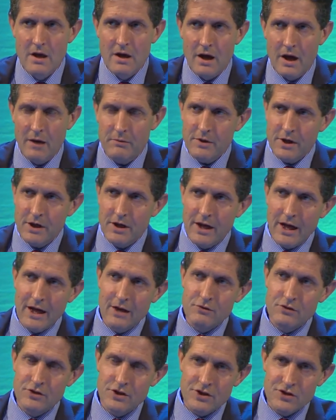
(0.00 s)
I'm going to now
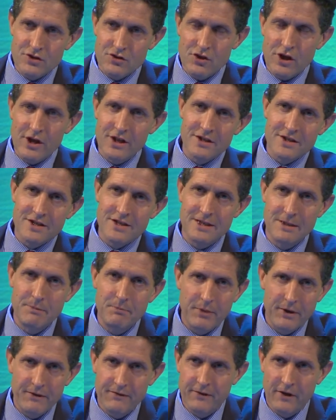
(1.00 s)
just try and
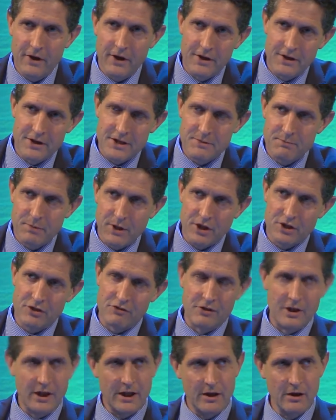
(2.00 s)
simplify this picture
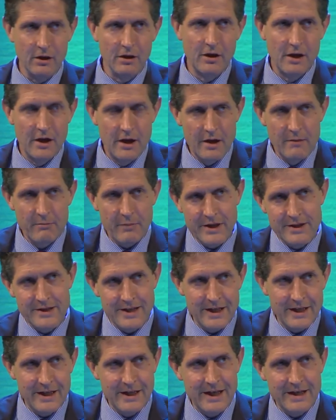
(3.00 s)
a little by
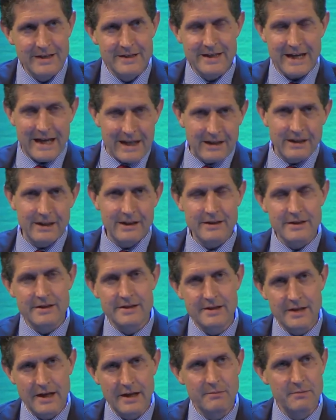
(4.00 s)
taking exactly the
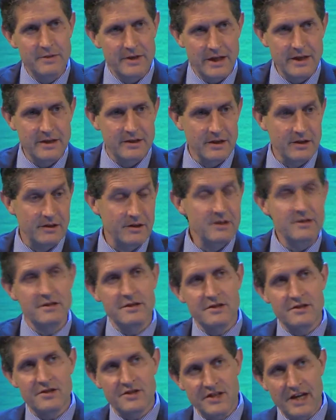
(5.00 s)
same data. These are
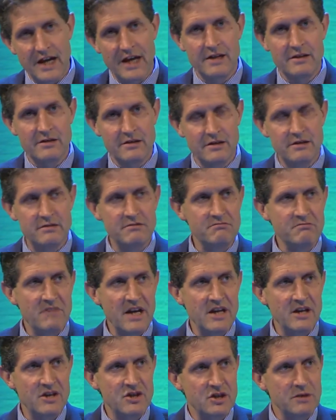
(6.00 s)
the standard
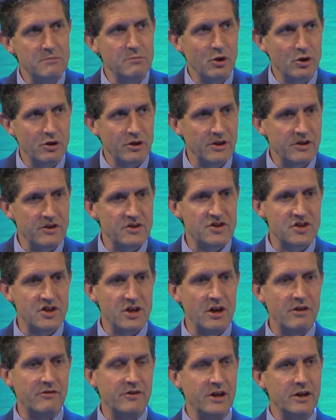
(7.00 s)
energy modeling
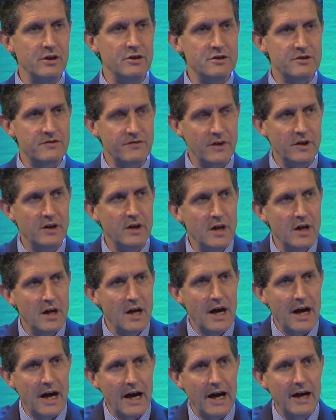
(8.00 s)
scenarios for
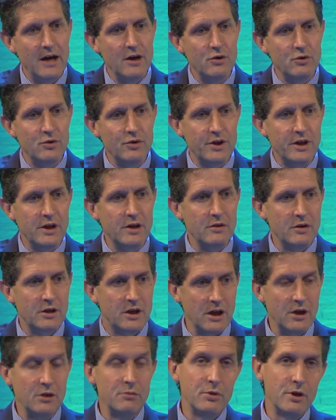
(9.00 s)
how the
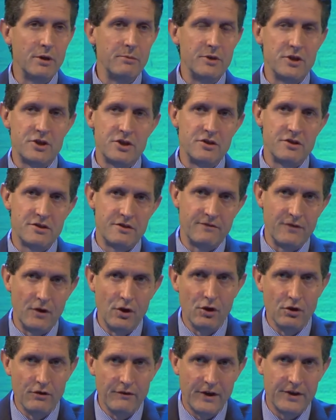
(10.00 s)
global emissions
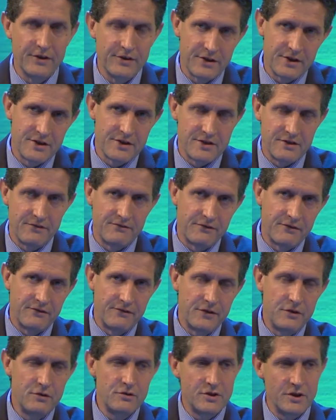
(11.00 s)
evolve under these different
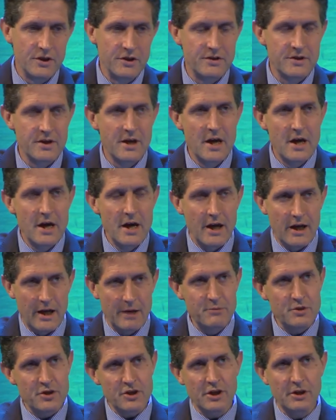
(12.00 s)
futures. And
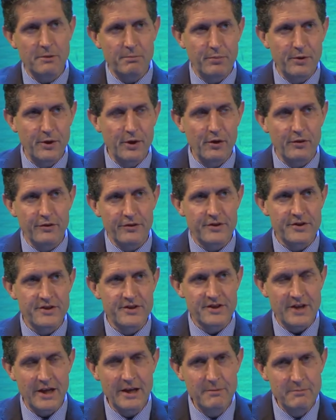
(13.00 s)
I'm just going to plot the
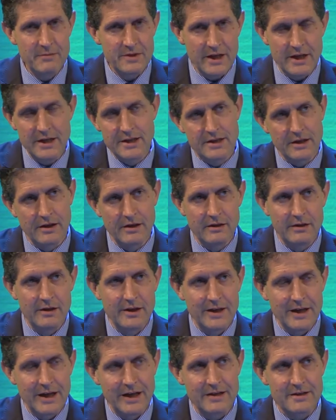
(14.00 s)
same data
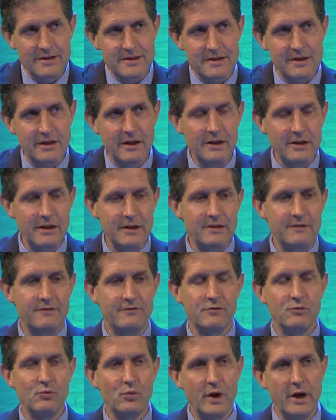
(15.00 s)
in a slightly
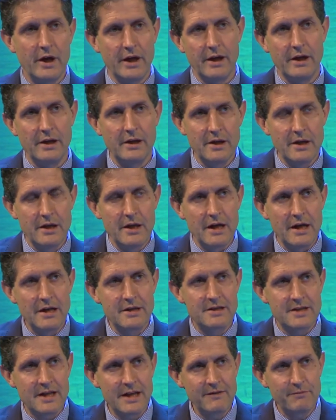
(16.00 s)
different way.
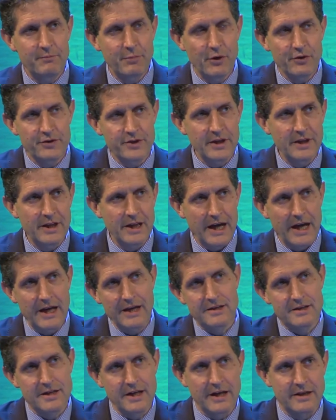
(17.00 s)
Instead of plotting the
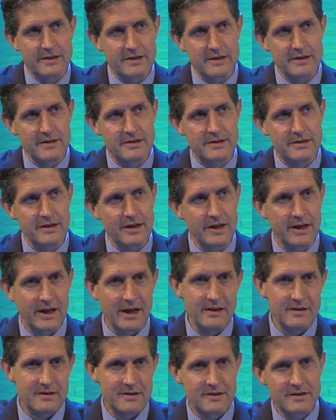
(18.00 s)
x-axis
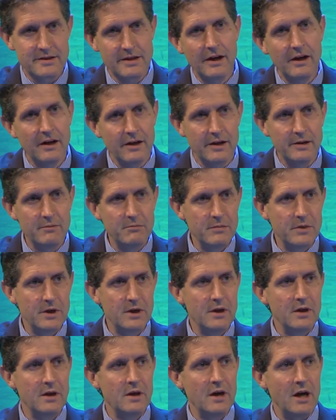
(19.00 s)
against time,
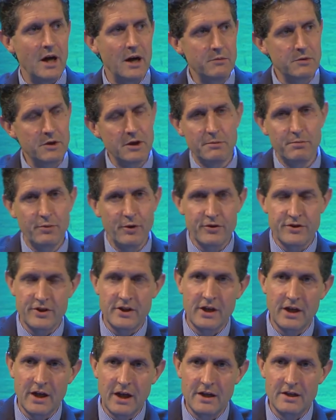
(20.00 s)
I'm going to plot it
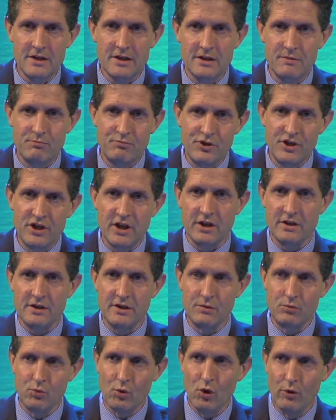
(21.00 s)
against
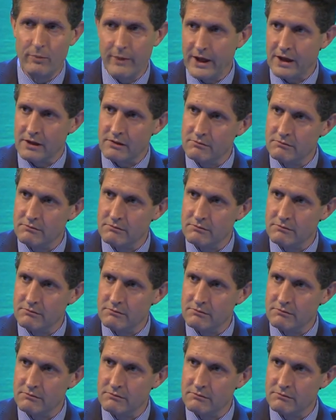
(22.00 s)
predicted warming.